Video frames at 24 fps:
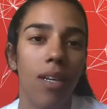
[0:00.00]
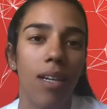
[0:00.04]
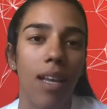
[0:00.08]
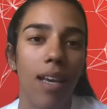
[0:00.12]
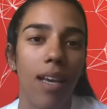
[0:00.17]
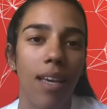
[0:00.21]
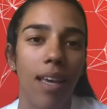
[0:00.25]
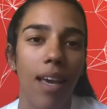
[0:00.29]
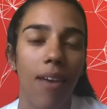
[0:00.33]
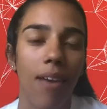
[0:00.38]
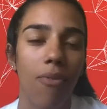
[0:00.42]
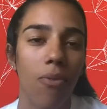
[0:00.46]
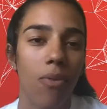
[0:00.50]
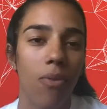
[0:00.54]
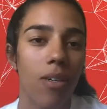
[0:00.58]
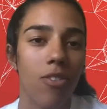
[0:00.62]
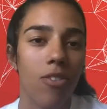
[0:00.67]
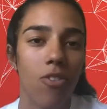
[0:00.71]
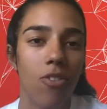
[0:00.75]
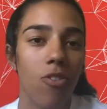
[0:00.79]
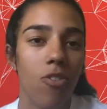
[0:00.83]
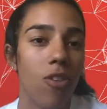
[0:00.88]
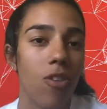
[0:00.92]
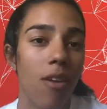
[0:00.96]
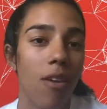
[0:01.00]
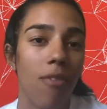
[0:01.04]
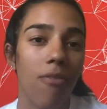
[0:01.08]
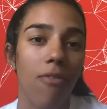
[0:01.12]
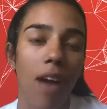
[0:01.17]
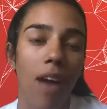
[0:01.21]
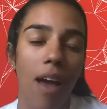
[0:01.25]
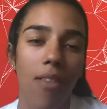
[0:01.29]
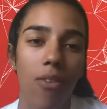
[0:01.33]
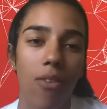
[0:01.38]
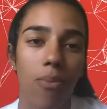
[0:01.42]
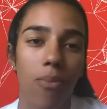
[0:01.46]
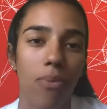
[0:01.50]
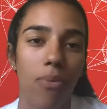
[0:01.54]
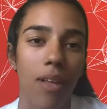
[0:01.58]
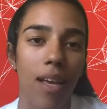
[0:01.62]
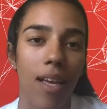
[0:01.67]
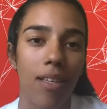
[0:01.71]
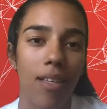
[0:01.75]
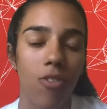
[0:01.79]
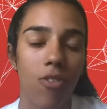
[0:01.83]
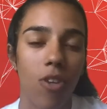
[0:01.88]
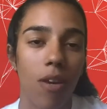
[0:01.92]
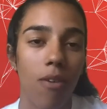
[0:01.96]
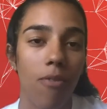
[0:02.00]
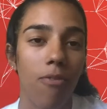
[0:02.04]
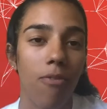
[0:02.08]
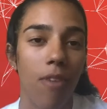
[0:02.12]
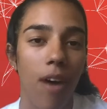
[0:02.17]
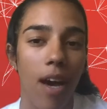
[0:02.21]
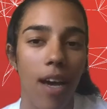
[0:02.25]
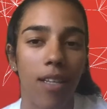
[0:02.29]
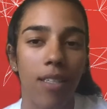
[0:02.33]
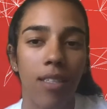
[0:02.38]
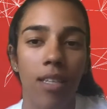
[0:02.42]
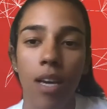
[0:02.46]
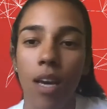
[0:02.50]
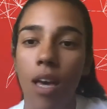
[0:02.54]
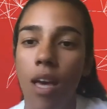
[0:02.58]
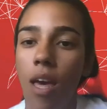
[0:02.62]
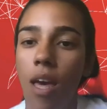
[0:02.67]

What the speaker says: Like everyone is just trying to find their place, trying to find,